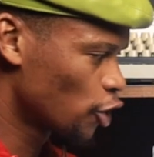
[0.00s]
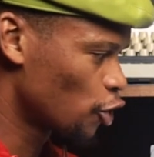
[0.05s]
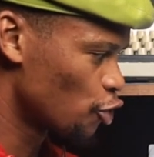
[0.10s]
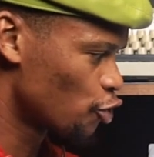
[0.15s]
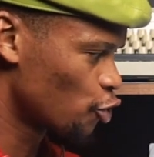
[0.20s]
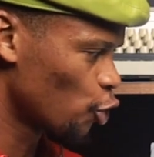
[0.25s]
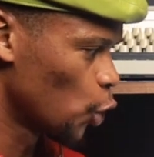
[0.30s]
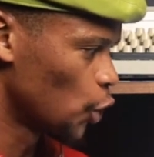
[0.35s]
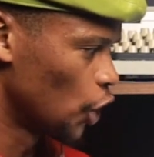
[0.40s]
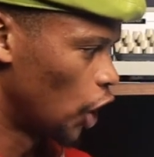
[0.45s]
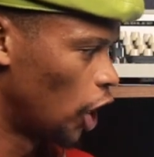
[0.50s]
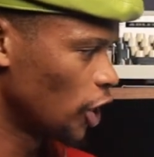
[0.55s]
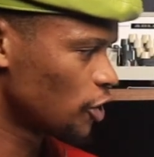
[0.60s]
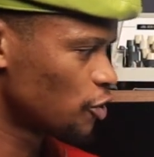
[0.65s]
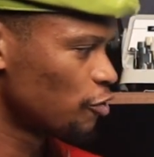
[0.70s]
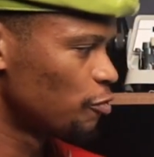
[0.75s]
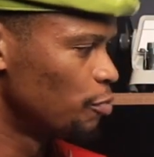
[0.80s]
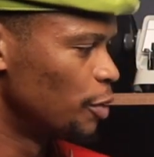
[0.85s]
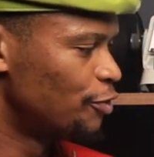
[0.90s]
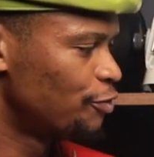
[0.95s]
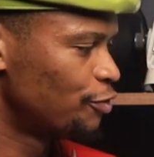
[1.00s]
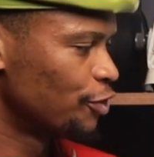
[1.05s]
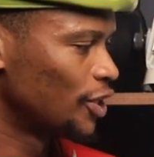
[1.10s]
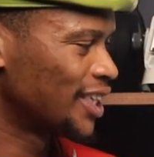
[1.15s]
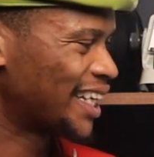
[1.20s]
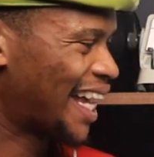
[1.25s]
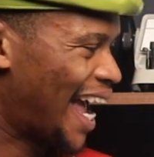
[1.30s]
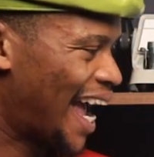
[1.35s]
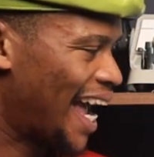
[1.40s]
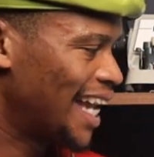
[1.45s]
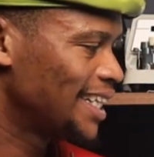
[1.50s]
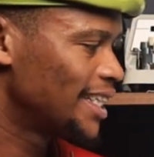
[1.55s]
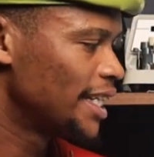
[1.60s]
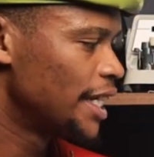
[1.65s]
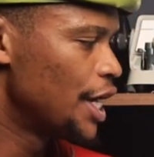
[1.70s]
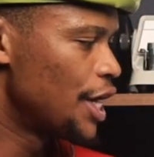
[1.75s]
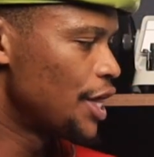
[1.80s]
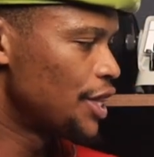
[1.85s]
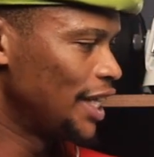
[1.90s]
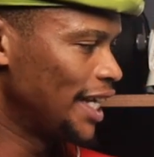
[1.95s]
control the heart of midfield, and
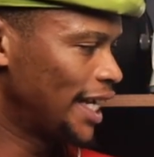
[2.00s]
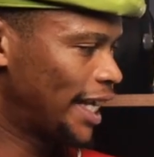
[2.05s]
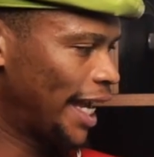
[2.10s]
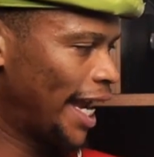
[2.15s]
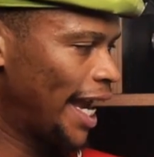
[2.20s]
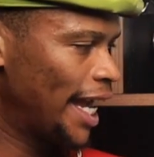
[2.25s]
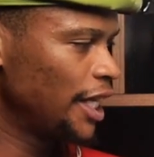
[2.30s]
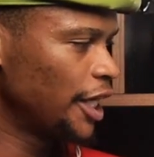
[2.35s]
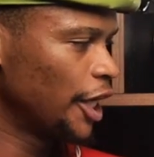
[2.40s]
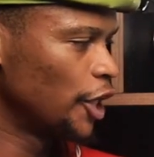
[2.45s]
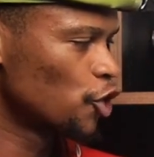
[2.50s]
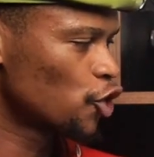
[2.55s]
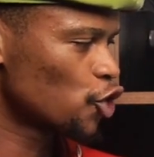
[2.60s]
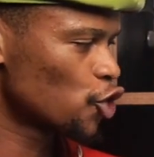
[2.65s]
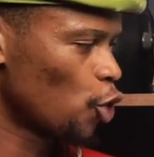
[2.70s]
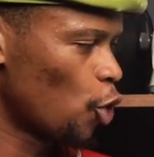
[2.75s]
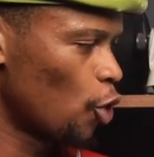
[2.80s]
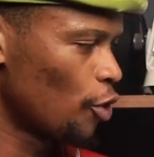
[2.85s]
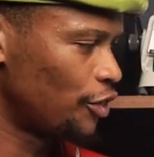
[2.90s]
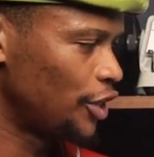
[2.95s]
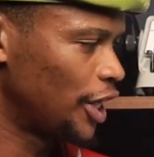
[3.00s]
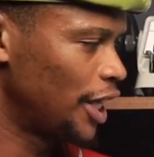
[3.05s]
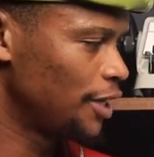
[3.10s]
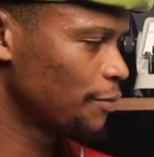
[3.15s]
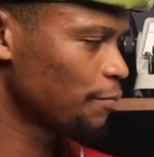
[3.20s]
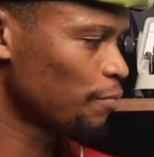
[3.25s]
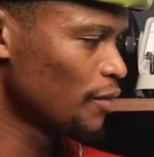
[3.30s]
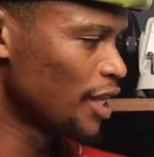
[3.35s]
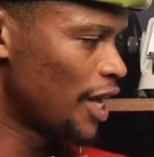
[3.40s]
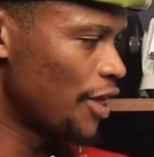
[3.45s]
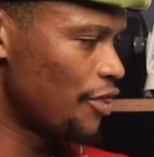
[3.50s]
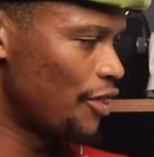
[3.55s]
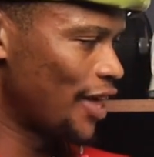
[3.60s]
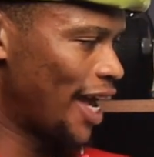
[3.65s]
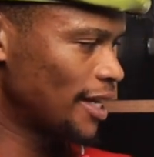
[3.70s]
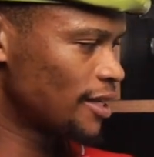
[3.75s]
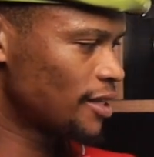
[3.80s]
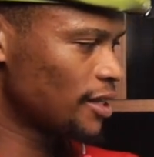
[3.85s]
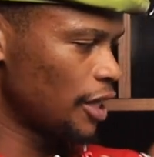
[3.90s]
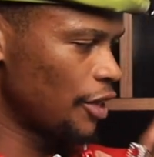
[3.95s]
they can ensure then
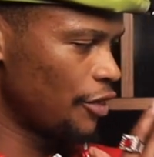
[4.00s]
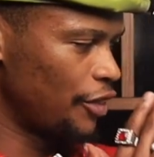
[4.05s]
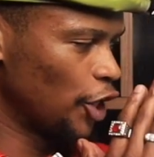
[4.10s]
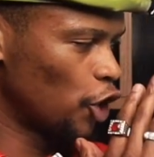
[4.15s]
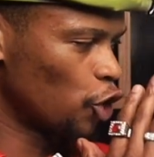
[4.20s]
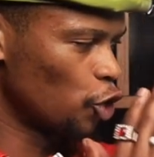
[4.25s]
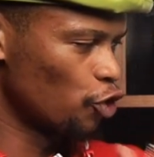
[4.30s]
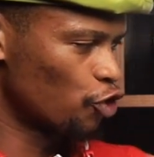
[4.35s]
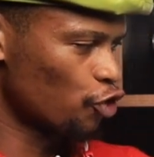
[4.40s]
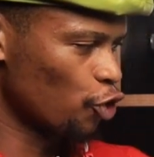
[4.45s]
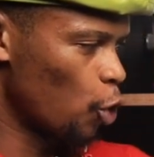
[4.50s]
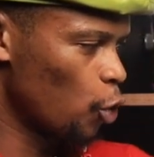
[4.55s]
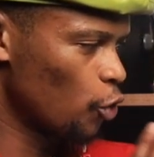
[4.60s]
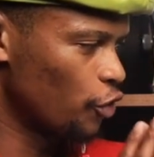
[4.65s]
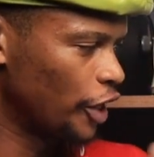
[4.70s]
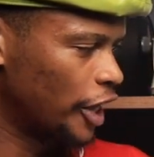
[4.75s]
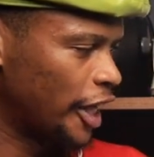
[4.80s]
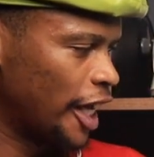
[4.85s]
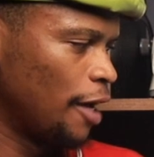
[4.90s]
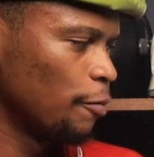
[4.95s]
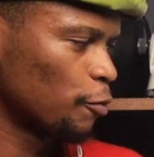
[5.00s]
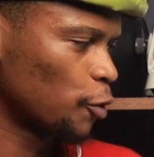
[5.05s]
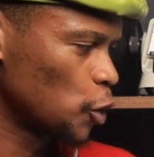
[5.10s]
that they control the game.